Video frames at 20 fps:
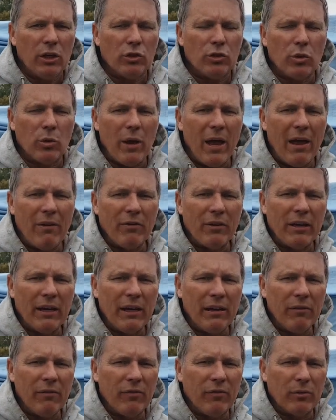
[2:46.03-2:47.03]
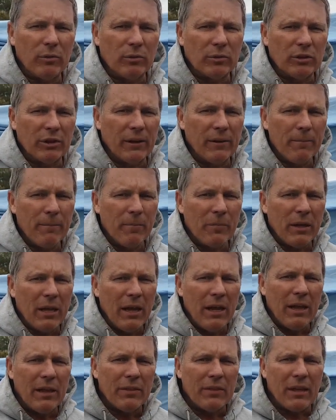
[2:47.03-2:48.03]
to have an air filter
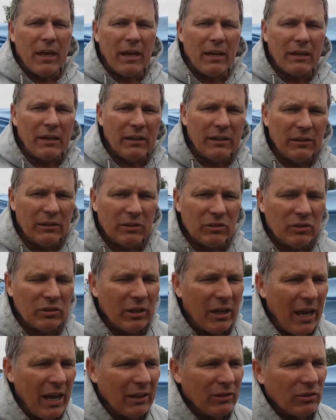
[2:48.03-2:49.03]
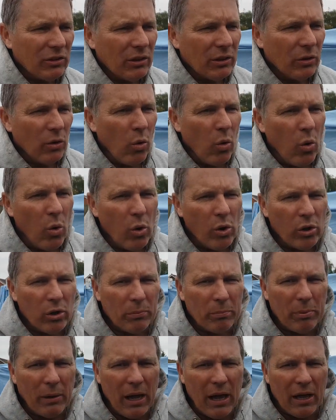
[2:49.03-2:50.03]
that has an oil
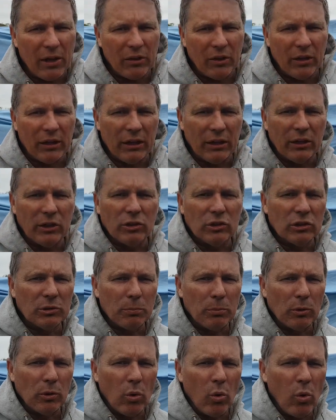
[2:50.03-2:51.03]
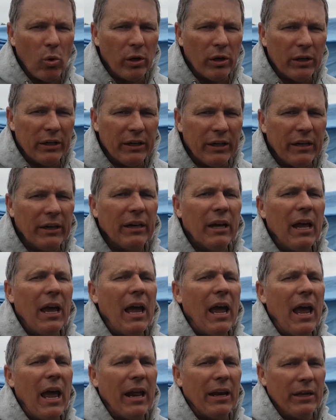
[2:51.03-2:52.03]
bath in it. You just put oil in it
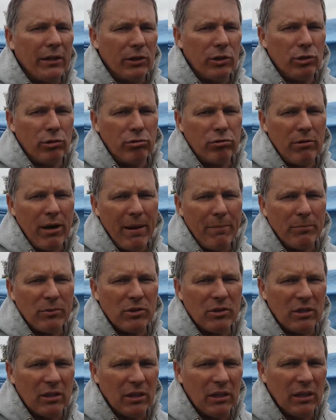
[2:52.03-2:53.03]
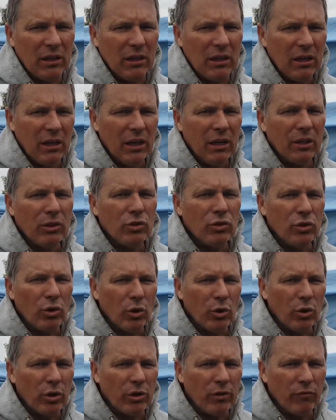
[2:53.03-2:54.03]
and it traps the
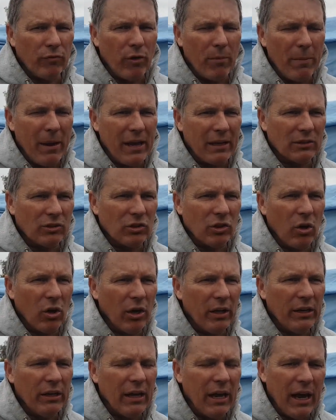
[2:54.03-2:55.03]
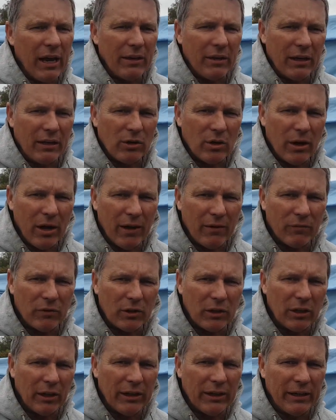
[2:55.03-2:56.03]
dirt from outside, and then you have
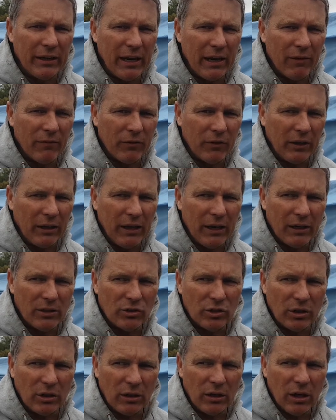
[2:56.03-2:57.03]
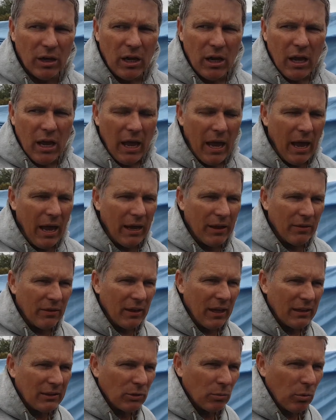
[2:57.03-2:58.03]
clean air for the engine. And
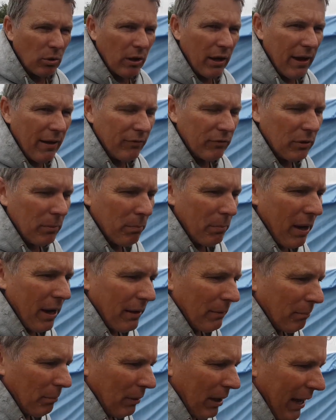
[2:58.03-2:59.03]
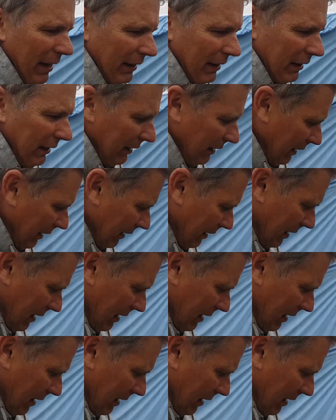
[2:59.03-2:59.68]
that's what I have to paint black here.